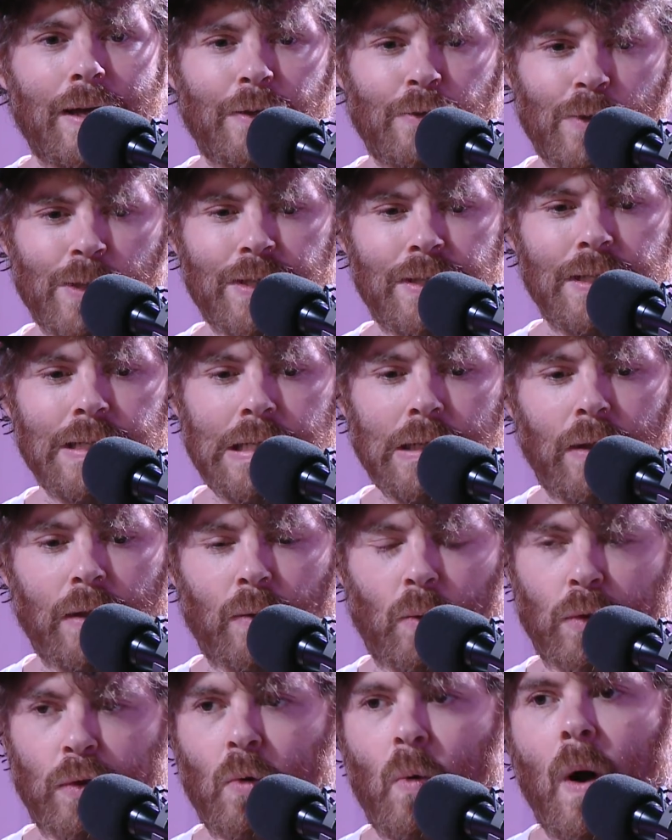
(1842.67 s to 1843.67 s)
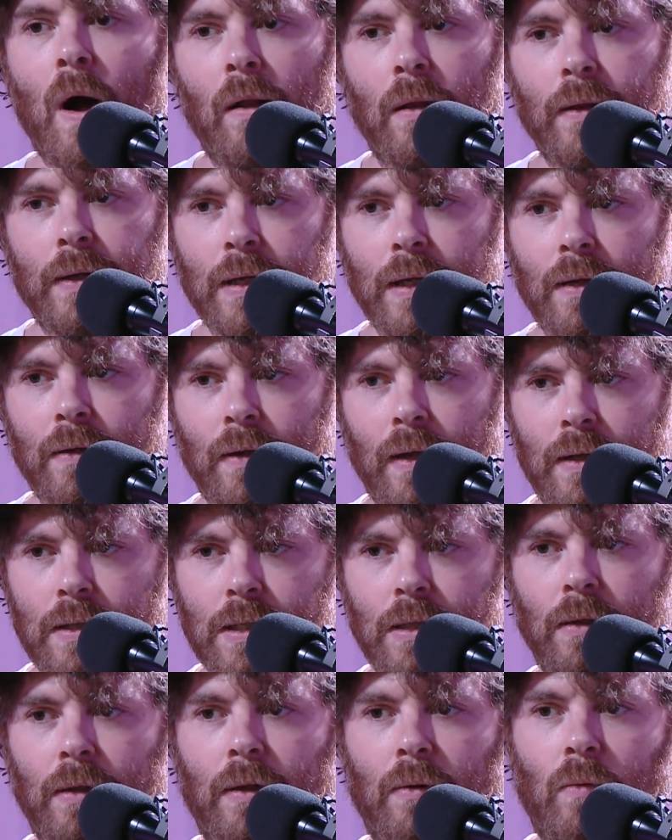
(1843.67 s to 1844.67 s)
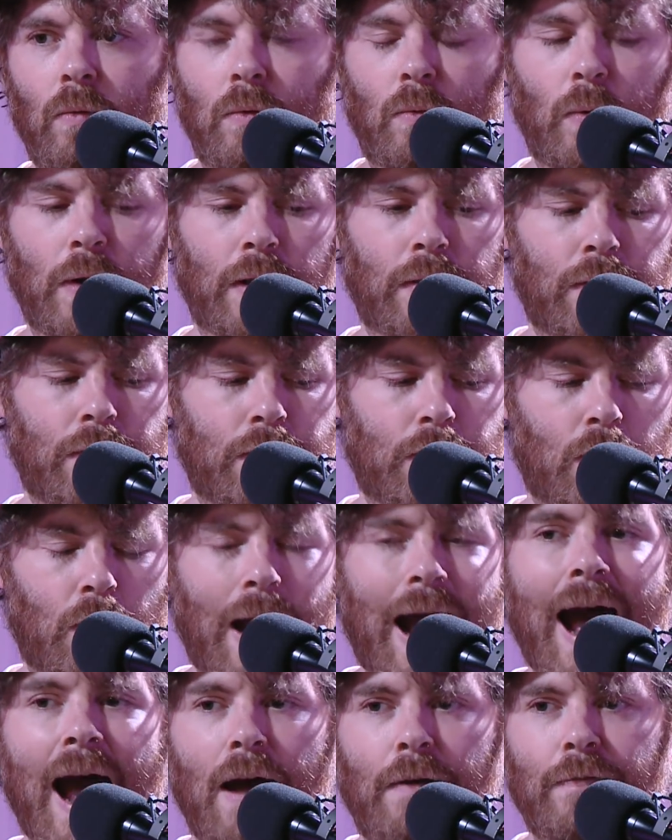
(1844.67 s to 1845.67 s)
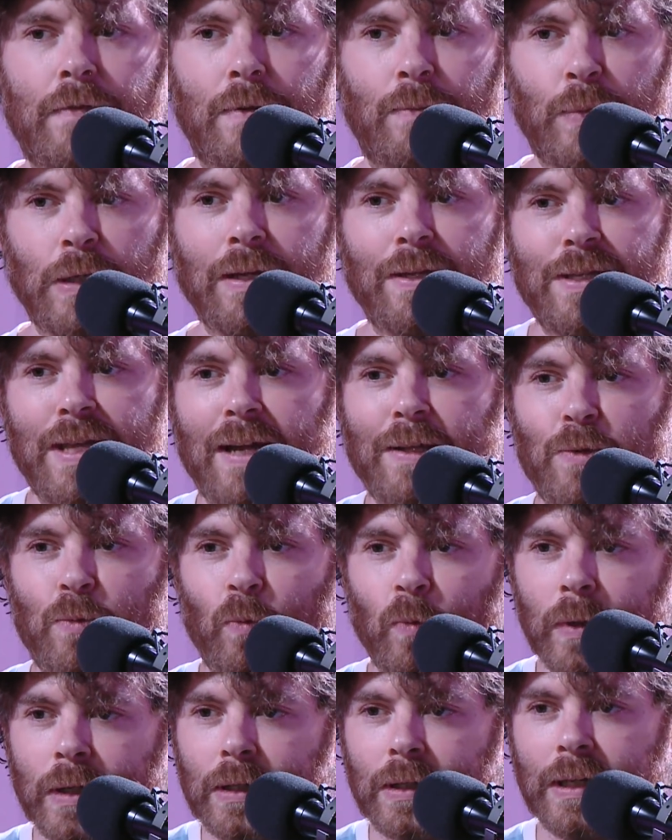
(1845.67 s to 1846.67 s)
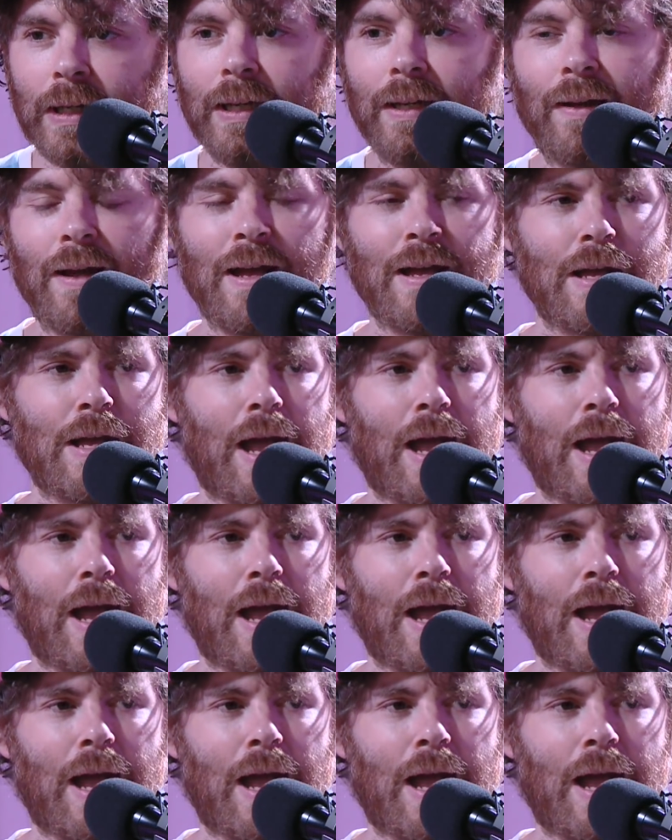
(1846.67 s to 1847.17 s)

just dealing with quality and dealing with craft, because that's really,